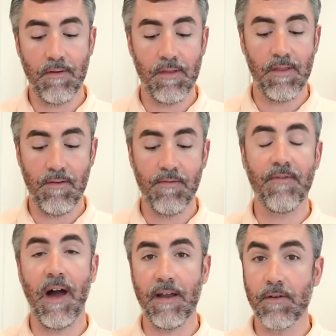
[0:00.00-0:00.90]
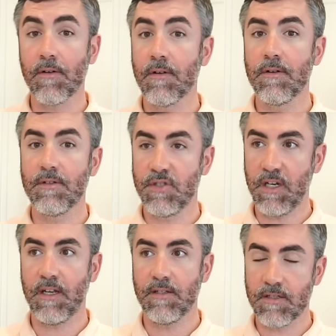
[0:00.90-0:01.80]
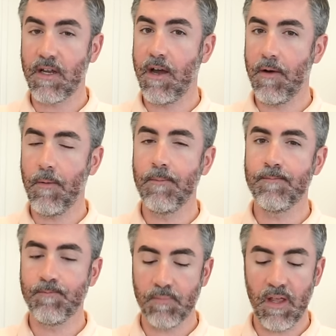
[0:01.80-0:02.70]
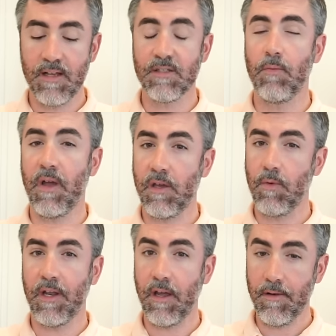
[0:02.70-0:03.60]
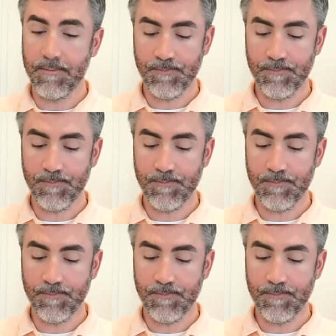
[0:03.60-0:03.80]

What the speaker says: the finer chicken style is the way you want to go.